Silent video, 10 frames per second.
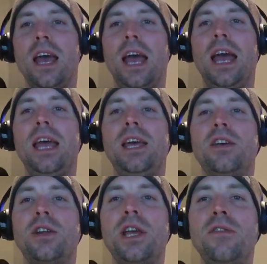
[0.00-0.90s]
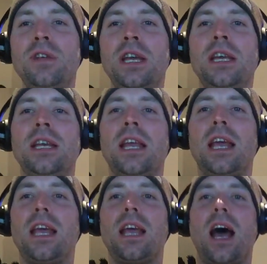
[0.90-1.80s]
Hey, good evening.
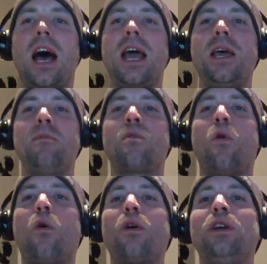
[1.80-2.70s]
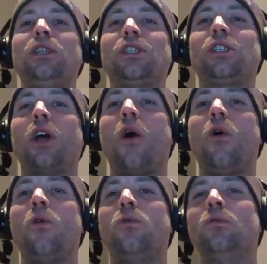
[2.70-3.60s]
I am Corey
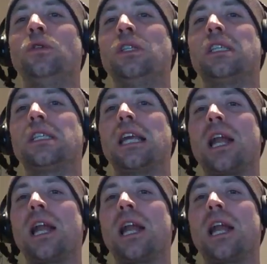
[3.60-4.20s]
Stones,